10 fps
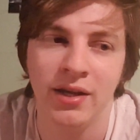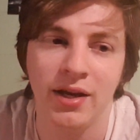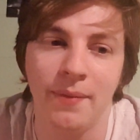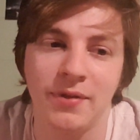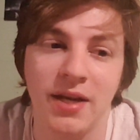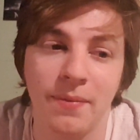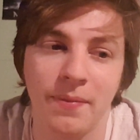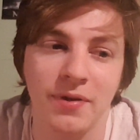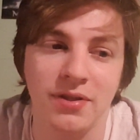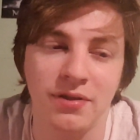I'm the type of
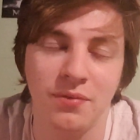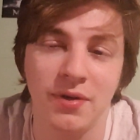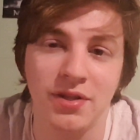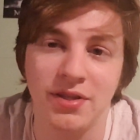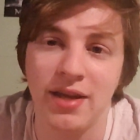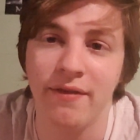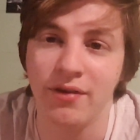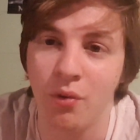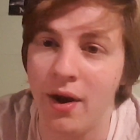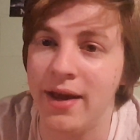person who wants to just have a
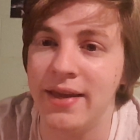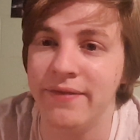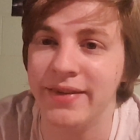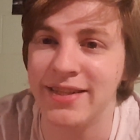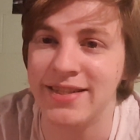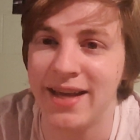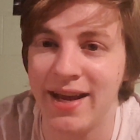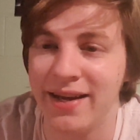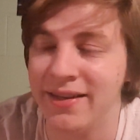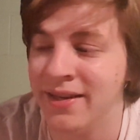quiet evening
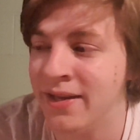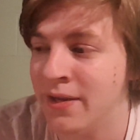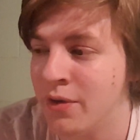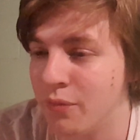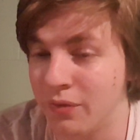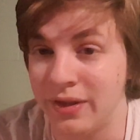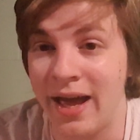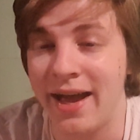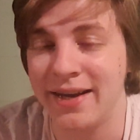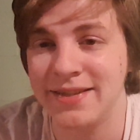inside,
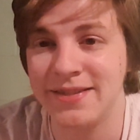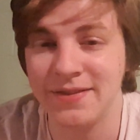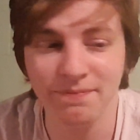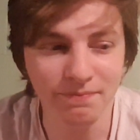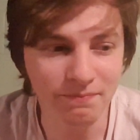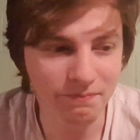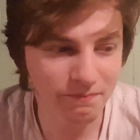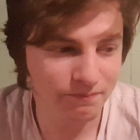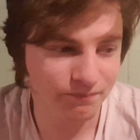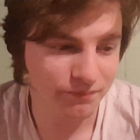relax,
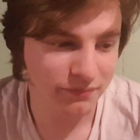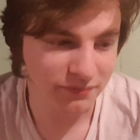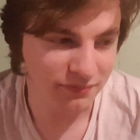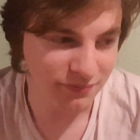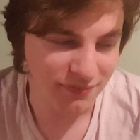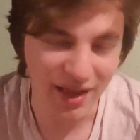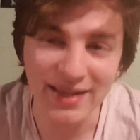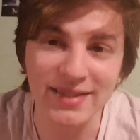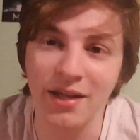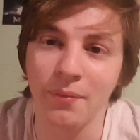
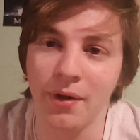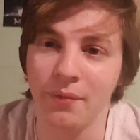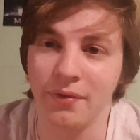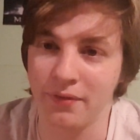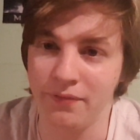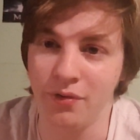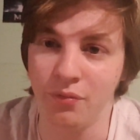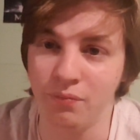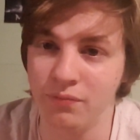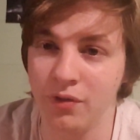and celebrate it with a
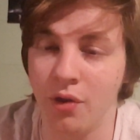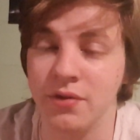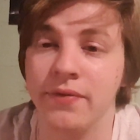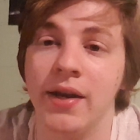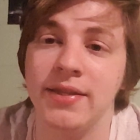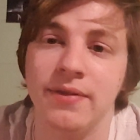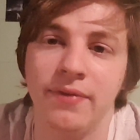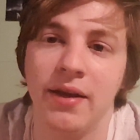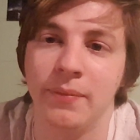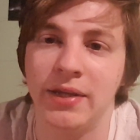few close friends and
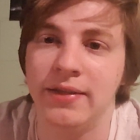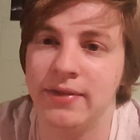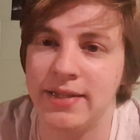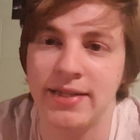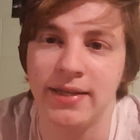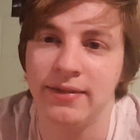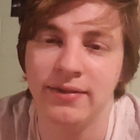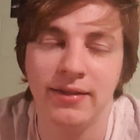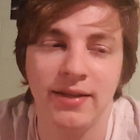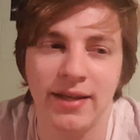family. That's it.
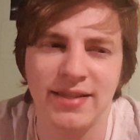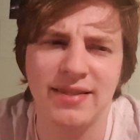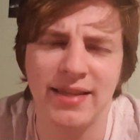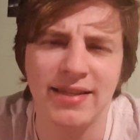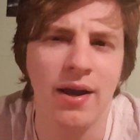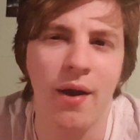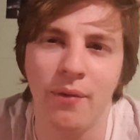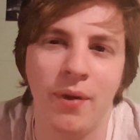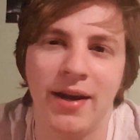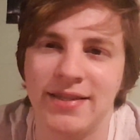That's how I
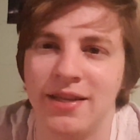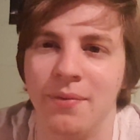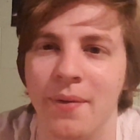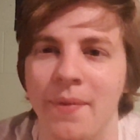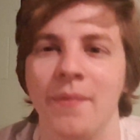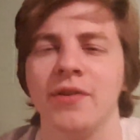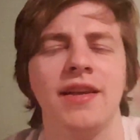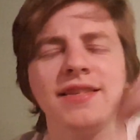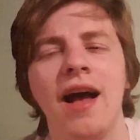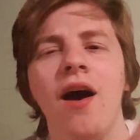want to celebrate my birthday.
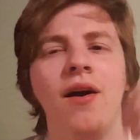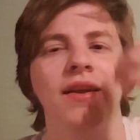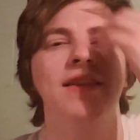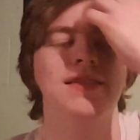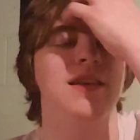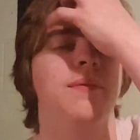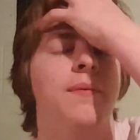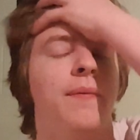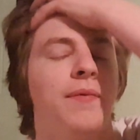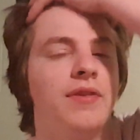It's not how I get to celebrate
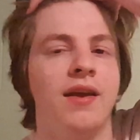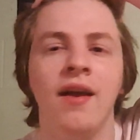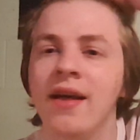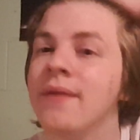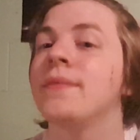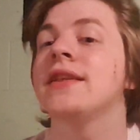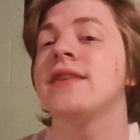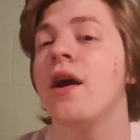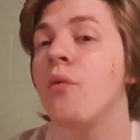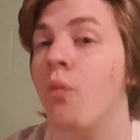my birthday, but that's
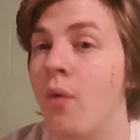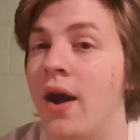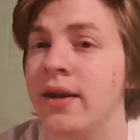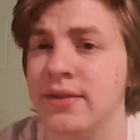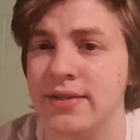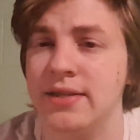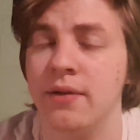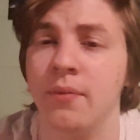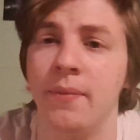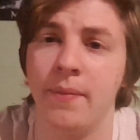how I want to
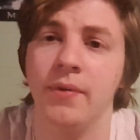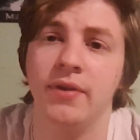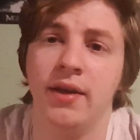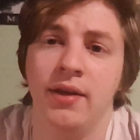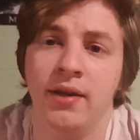celebrate my birthday.